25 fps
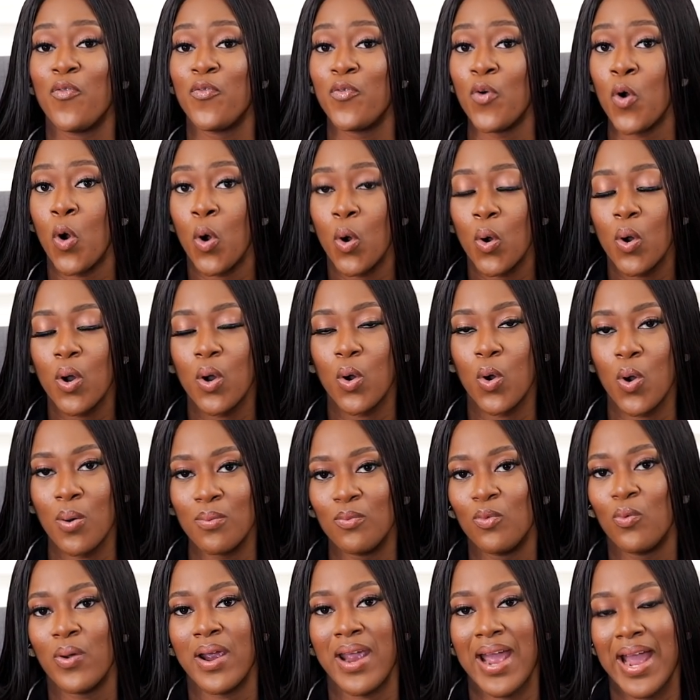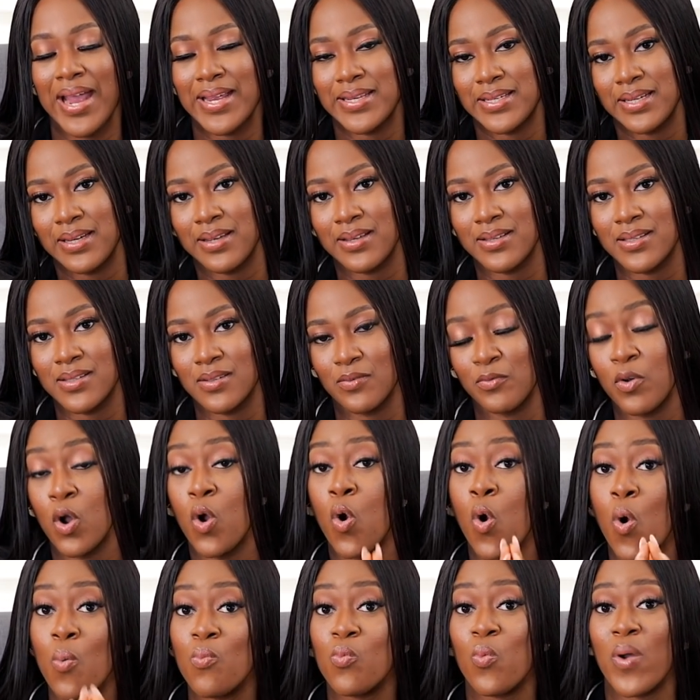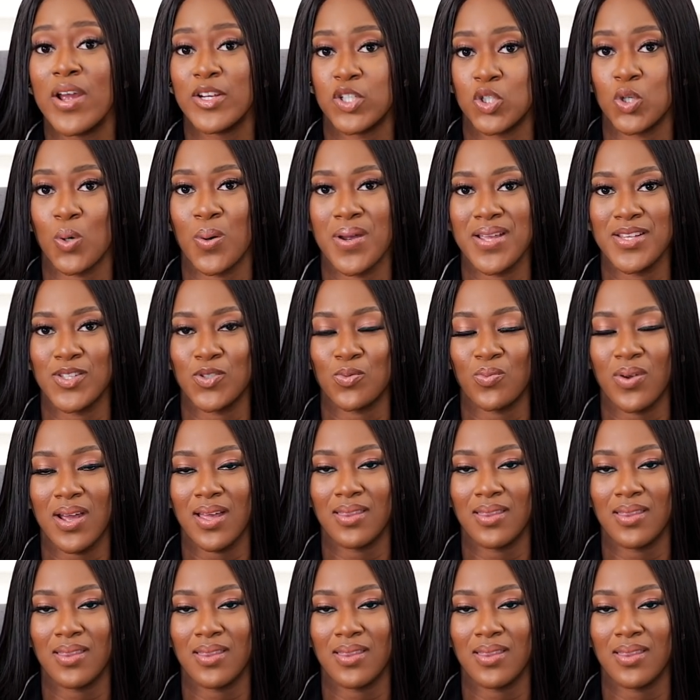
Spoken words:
for homewear ideas, for homewear choice